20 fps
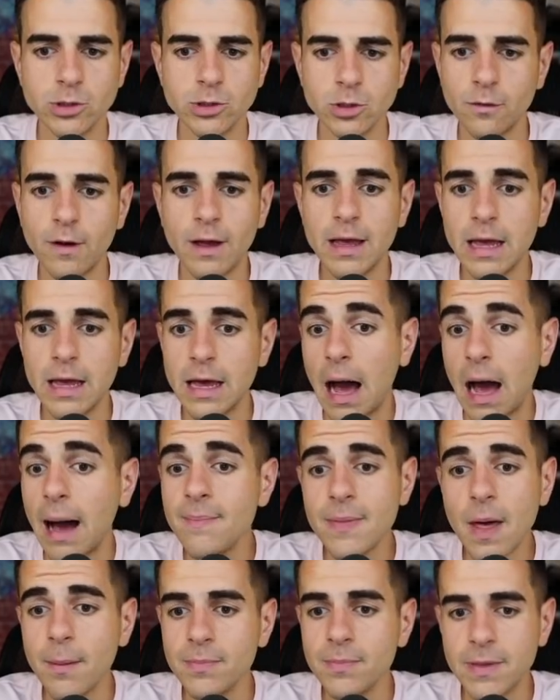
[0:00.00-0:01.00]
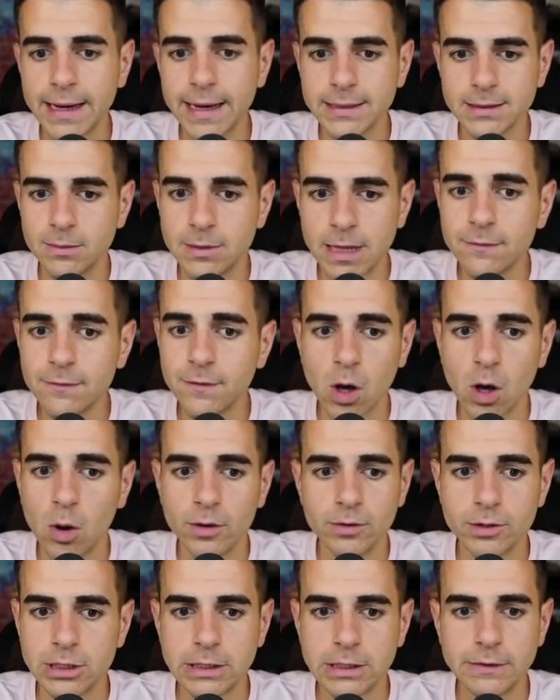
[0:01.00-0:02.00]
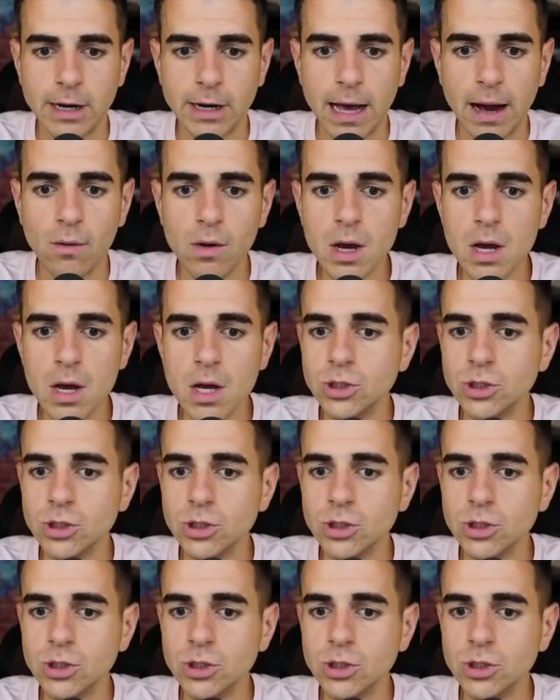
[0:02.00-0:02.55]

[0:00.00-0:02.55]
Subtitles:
So if I'm up next, I'm definitely going receiver now.